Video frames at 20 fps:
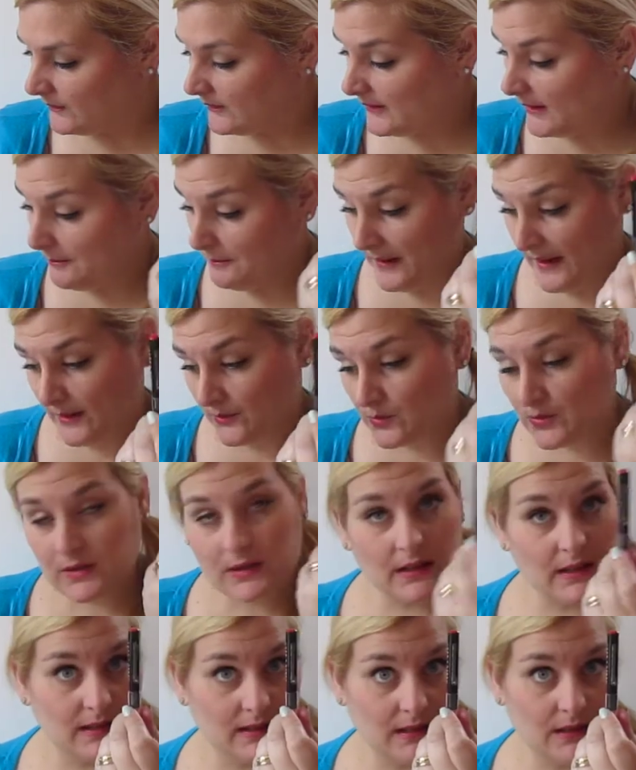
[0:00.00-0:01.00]
£10
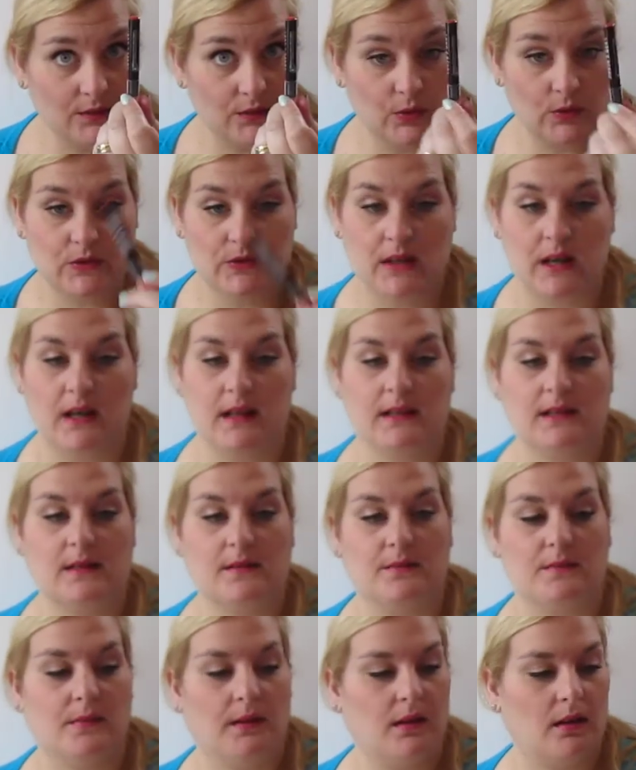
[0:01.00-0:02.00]
and this is full
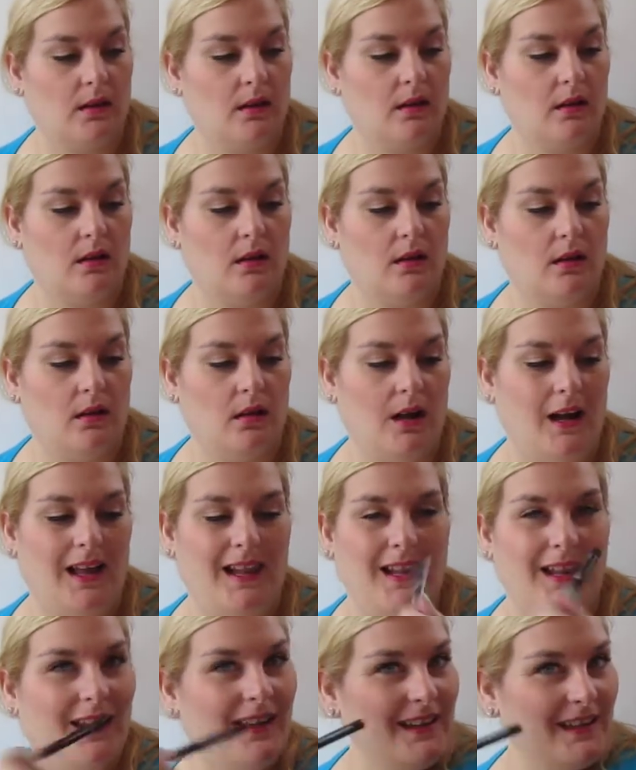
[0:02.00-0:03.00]
size. But
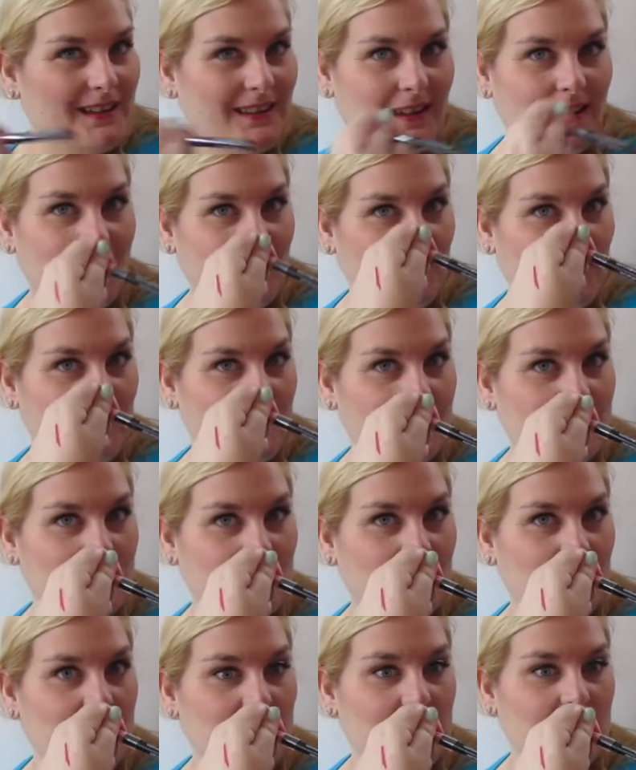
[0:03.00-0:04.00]
I like that. I think that's a
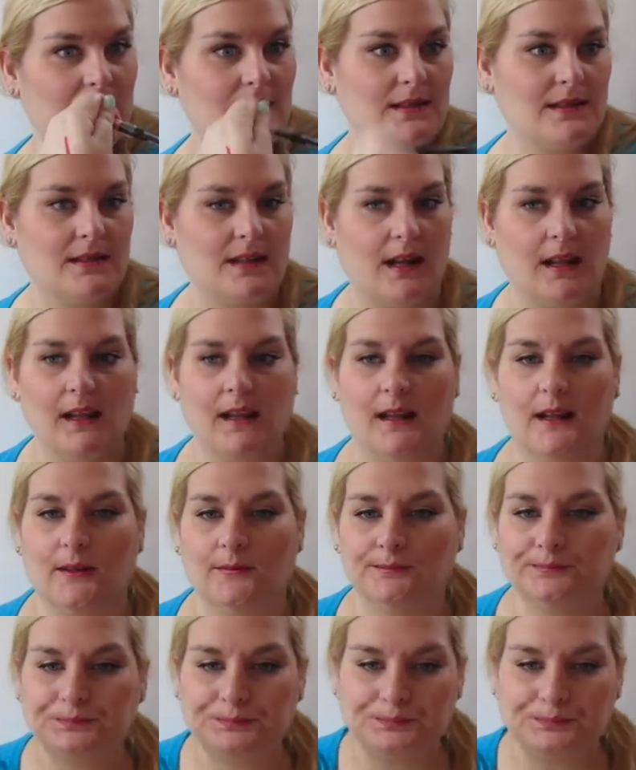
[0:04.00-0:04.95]
really nice colour.